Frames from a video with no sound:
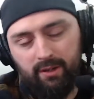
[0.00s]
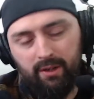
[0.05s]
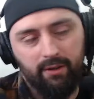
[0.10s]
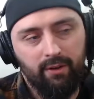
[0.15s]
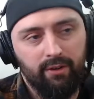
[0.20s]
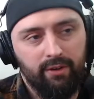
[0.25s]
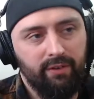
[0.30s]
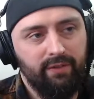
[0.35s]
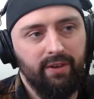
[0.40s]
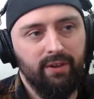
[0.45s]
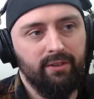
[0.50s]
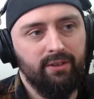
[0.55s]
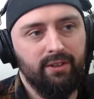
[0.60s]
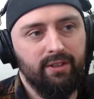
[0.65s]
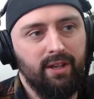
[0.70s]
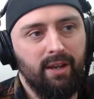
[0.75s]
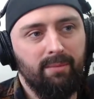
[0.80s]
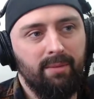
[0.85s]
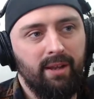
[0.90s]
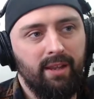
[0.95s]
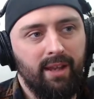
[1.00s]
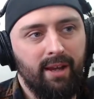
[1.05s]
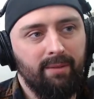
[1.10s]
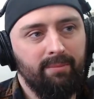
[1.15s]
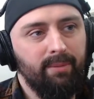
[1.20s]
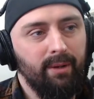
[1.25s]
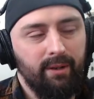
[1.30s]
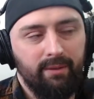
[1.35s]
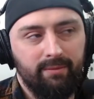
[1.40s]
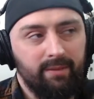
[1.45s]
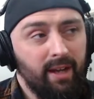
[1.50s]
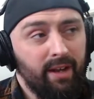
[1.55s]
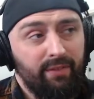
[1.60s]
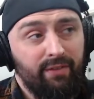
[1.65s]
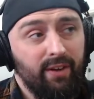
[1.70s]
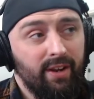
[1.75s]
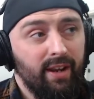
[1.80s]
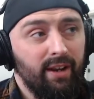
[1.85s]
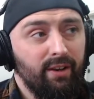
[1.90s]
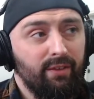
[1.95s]
I've got nothing else to say about that, but I
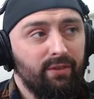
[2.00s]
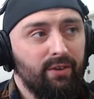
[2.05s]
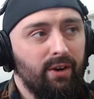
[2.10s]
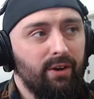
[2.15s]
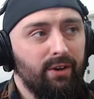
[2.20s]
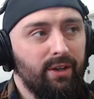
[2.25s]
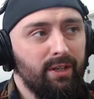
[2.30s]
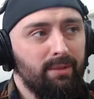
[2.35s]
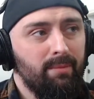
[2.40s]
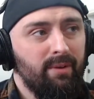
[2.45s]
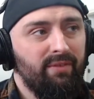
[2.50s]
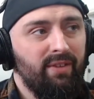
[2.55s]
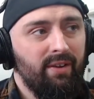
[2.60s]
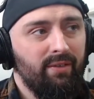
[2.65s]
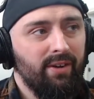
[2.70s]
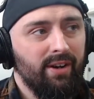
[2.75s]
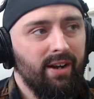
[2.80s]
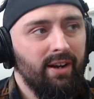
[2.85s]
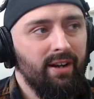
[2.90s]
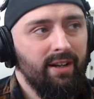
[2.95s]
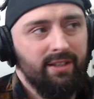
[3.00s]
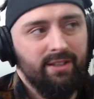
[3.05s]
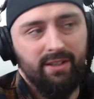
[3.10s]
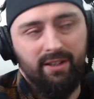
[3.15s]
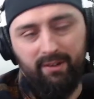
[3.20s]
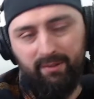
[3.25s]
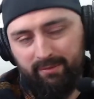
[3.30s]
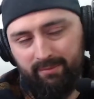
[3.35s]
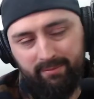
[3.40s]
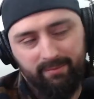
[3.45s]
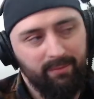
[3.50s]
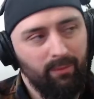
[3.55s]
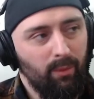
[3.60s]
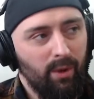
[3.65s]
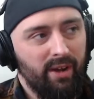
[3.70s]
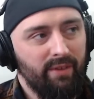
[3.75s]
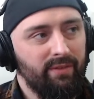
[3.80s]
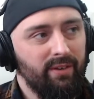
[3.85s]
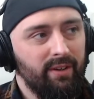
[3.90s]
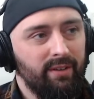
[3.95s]
fucking love Croak. He's my favourite guy, so
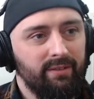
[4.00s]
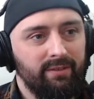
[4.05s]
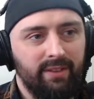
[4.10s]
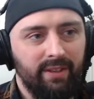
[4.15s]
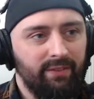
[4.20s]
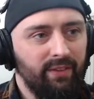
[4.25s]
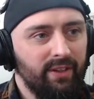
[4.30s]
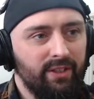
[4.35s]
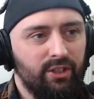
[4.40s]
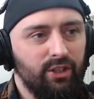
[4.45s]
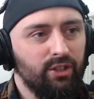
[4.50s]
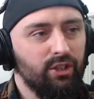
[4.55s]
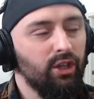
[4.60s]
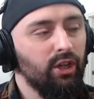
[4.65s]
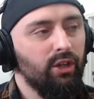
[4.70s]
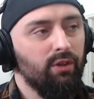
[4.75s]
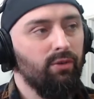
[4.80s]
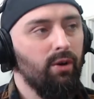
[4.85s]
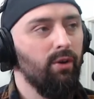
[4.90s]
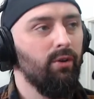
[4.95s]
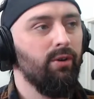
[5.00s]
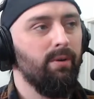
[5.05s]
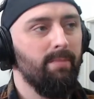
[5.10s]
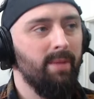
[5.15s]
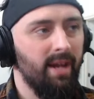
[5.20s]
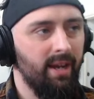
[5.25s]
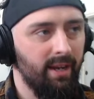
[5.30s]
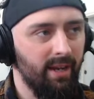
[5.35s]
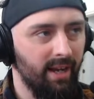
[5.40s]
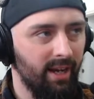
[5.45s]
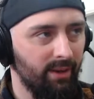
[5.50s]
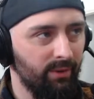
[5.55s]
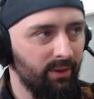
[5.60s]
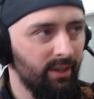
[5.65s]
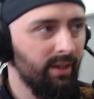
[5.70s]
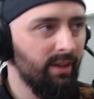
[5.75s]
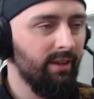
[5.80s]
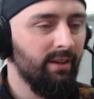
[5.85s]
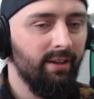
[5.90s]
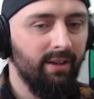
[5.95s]
whatever. If it's just the Croak meta now,
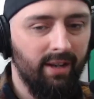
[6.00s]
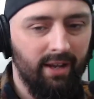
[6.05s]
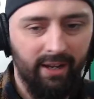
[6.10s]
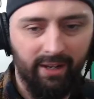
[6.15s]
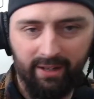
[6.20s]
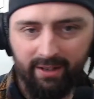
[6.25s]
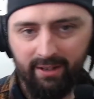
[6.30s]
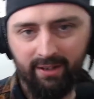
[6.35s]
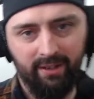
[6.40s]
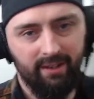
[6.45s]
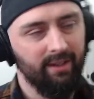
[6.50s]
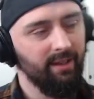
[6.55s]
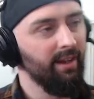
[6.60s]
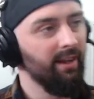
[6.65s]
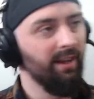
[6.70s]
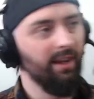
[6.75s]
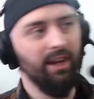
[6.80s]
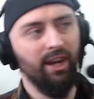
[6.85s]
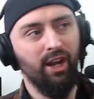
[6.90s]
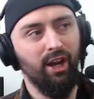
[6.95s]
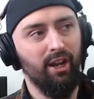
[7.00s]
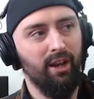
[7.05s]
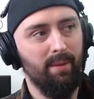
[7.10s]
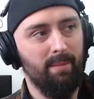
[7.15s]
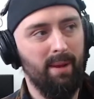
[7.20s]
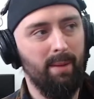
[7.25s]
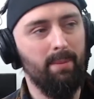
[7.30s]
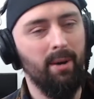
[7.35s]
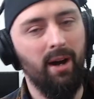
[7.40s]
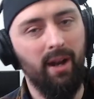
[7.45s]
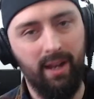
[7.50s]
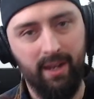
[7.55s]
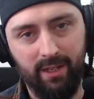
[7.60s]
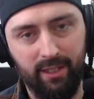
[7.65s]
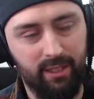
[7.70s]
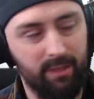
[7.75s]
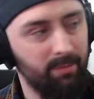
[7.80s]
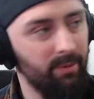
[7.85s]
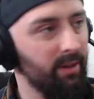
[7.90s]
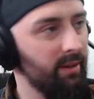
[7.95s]
like, colour me
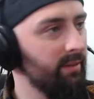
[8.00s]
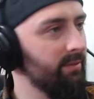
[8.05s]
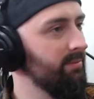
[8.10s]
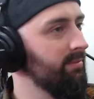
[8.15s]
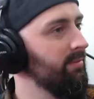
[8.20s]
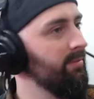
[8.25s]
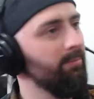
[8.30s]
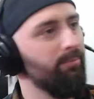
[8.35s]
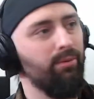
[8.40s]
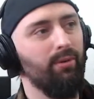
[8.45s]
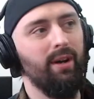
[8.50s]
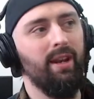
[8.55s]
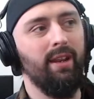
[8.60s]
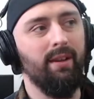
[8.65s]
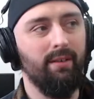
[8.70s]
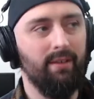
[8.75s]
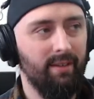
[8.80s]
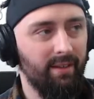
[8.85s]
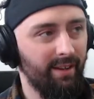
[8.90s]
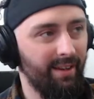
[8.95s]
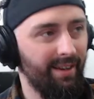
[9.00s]
biased, but brilliant.